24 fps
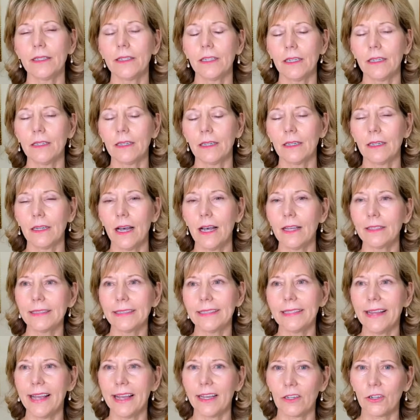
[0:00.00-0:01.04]
causing
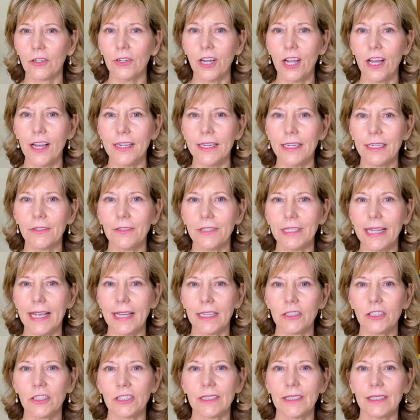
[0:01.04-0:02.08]
that chronic
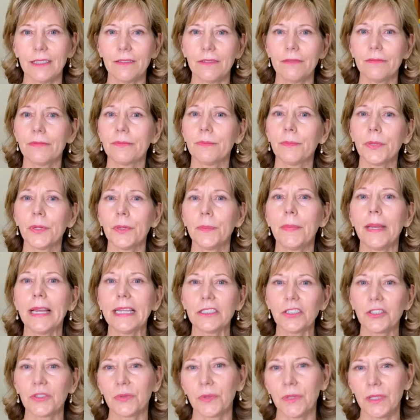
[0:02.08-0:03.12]
reaction of
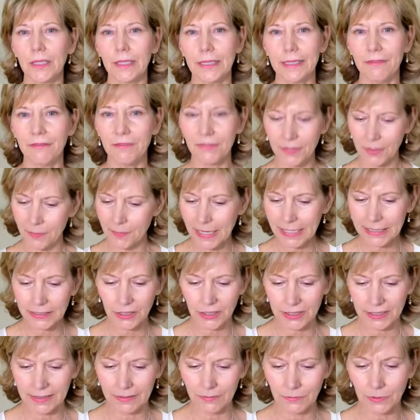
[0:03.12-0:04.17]
perpetual inflammation,
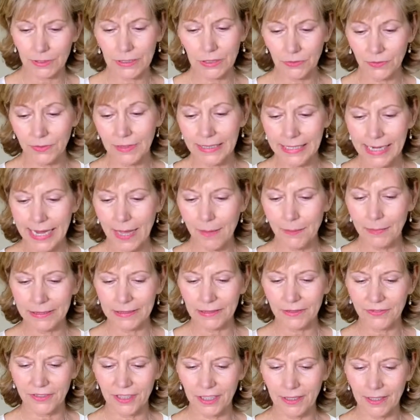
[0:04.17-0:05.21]
which really happens
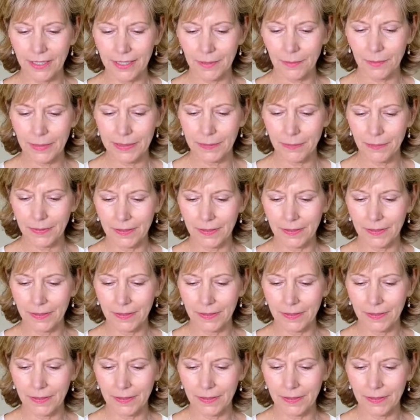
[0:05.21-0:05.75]
for a lot of people.